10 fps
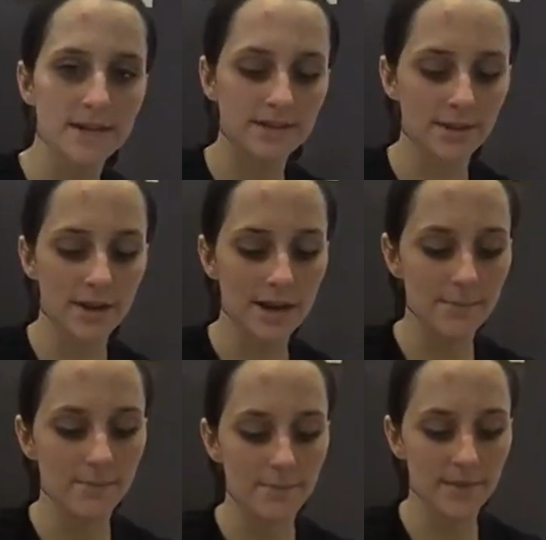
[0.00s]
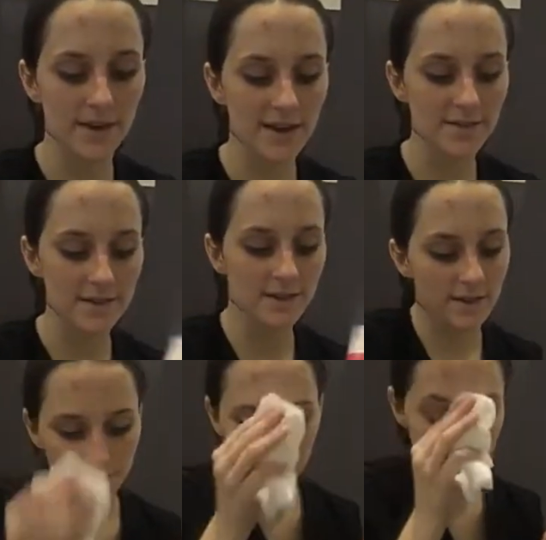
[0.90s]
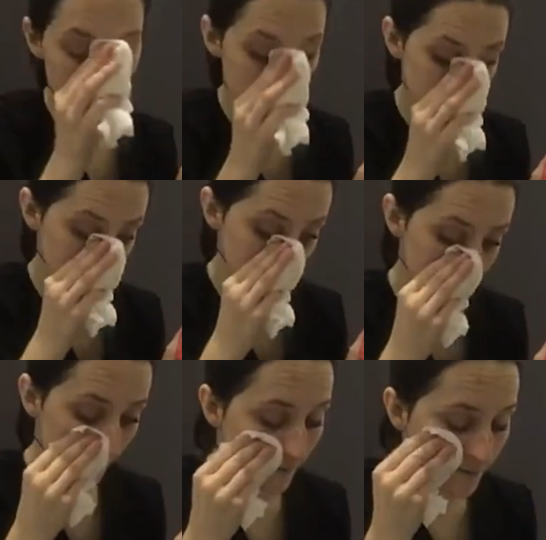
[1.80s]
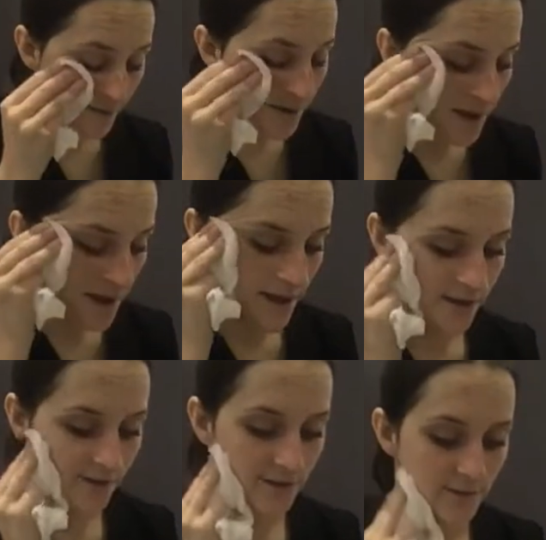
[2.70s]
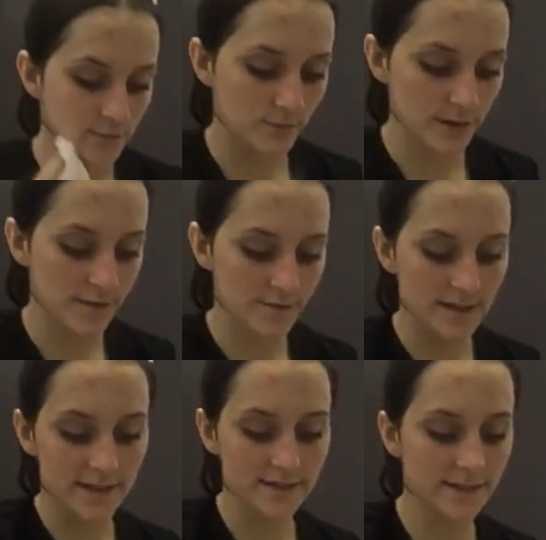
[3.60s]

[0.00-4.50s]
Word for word: So um, I think I'd use it as a duo and use one of these.